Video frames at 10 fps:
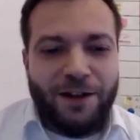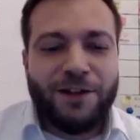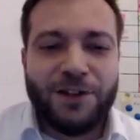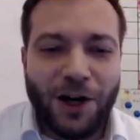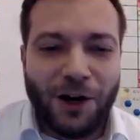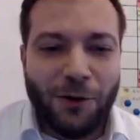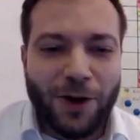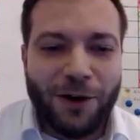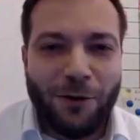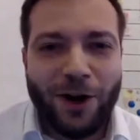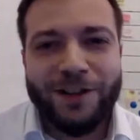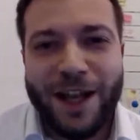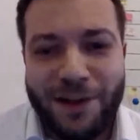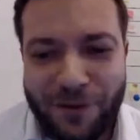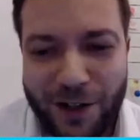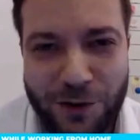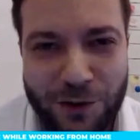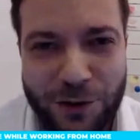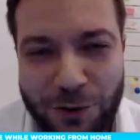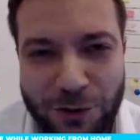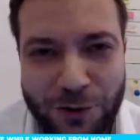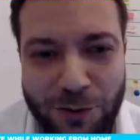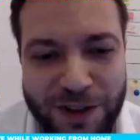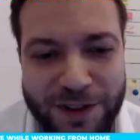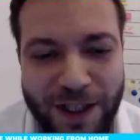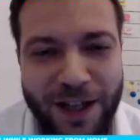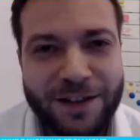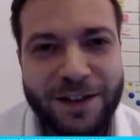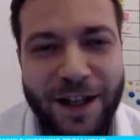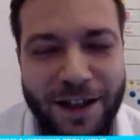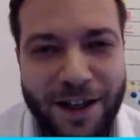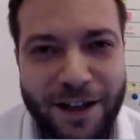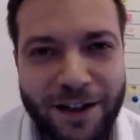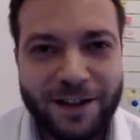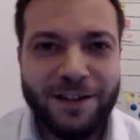So what I invite you to do, besides taking